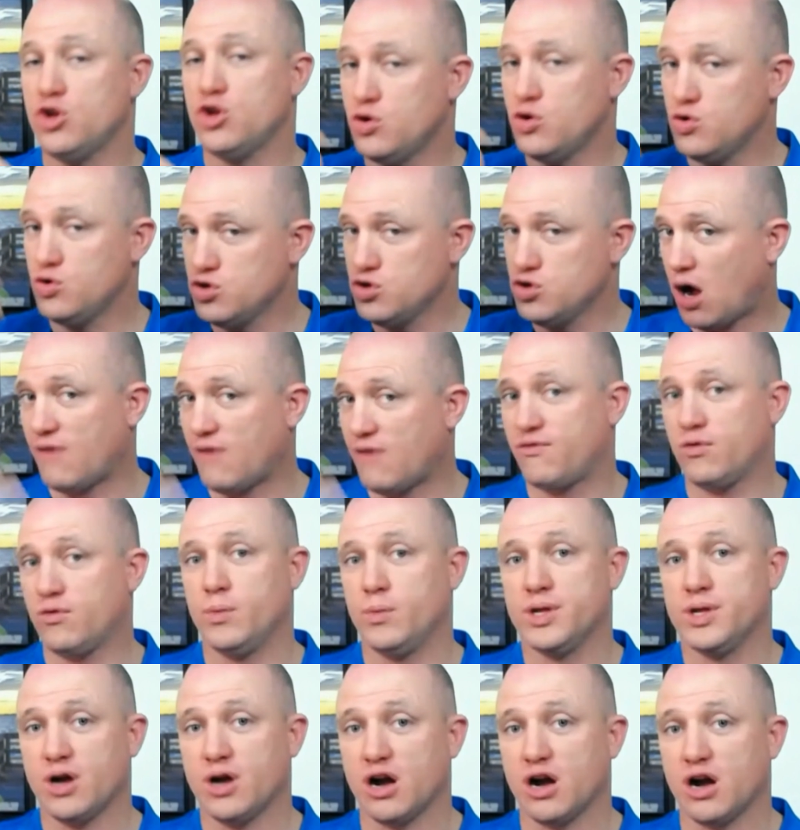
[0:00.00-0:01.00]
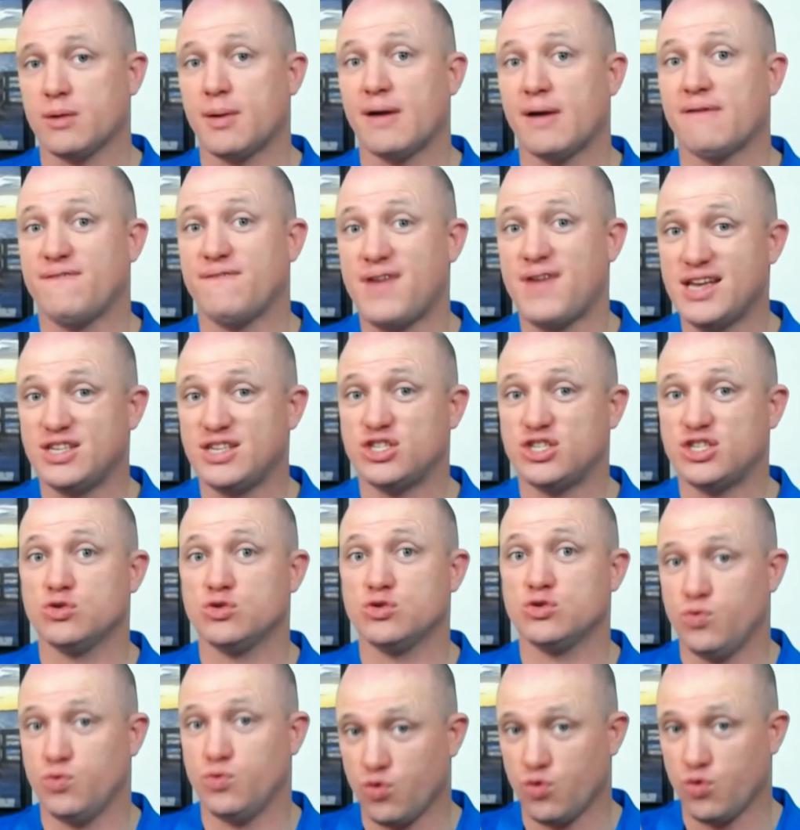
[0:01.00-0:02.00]
often we talk about faces.
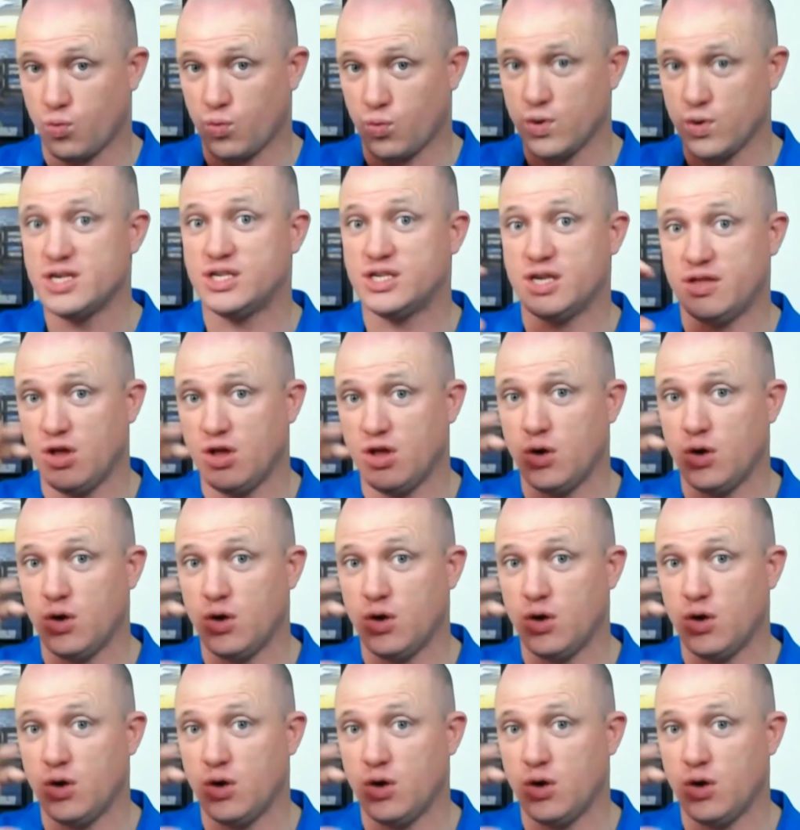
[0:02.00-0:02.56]
The reason